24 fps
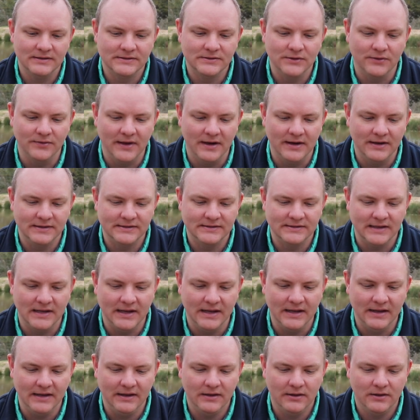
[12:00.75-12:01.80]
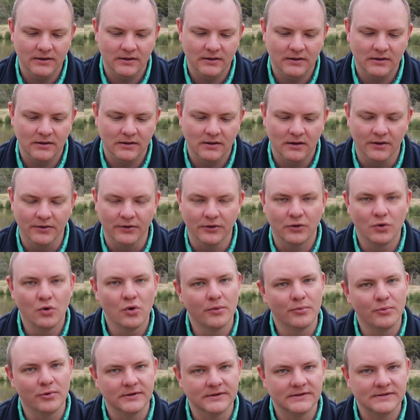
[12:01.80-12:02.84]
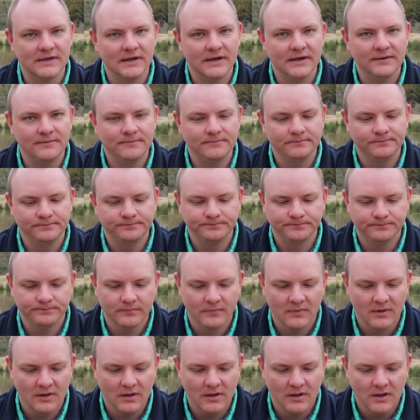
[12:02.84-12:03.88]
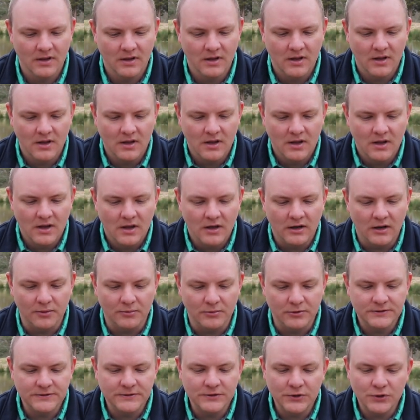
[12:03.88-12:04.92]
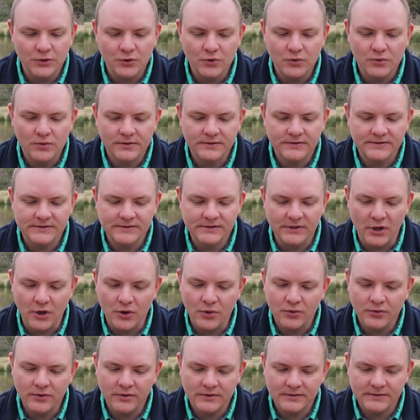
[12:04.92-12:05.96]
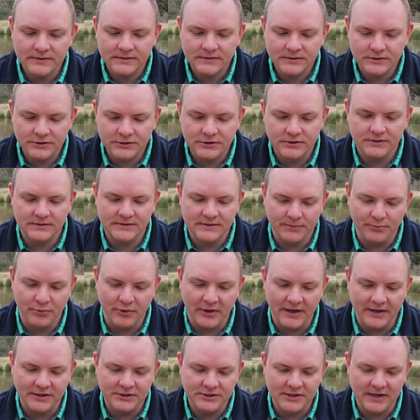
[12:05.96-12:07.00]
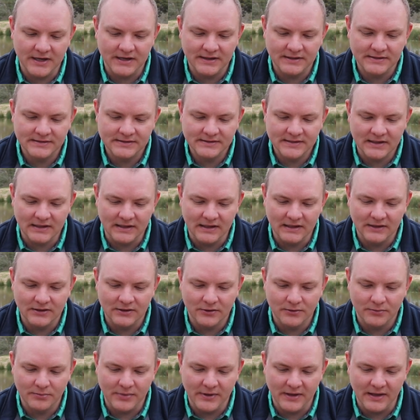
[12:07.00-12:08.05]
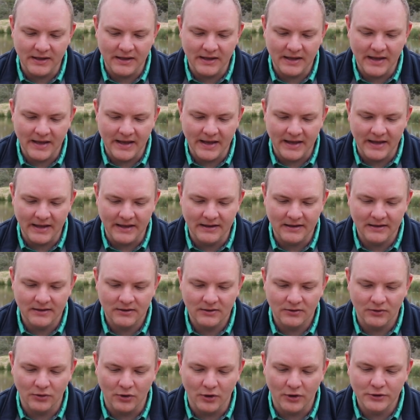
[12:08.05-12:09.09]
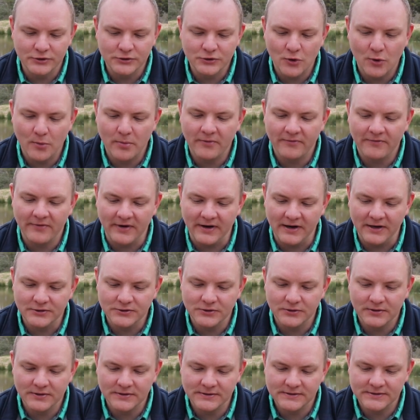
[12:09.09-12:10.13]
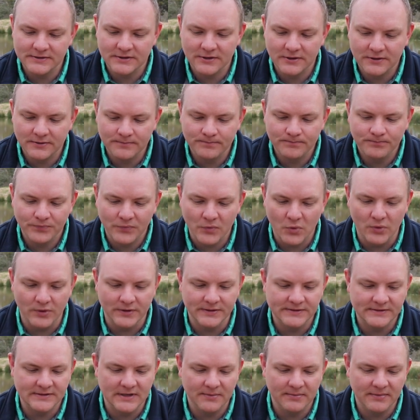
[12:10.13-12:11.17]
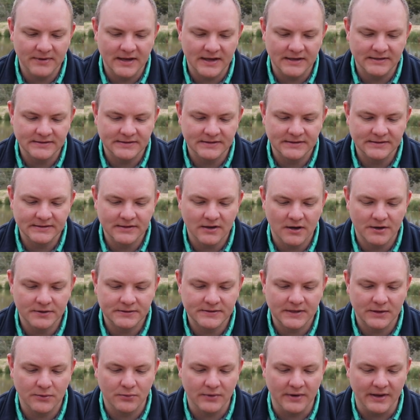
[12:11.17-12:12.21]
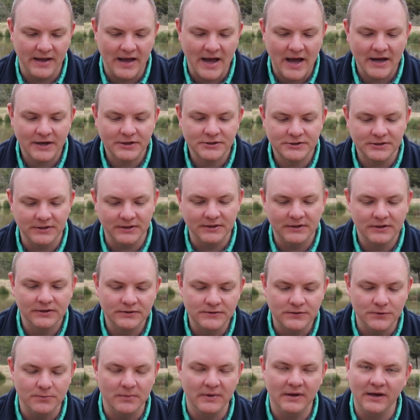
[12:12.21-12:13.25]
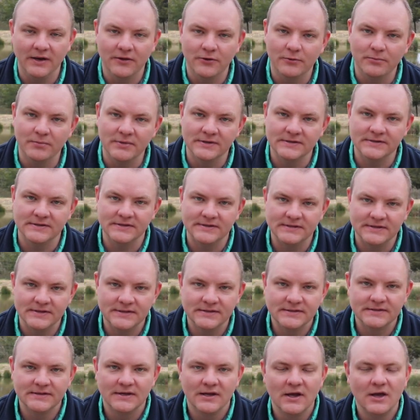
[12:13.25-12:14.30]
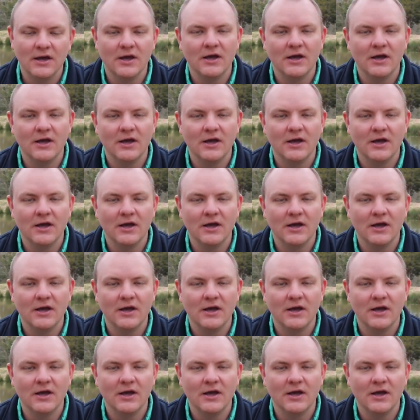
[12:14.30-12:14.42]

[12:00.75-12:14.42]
and so that is a on the corporate side Number two, slowed supply chains can either be a large corporate financial concern or in some cases cause a reaction to many other businesses.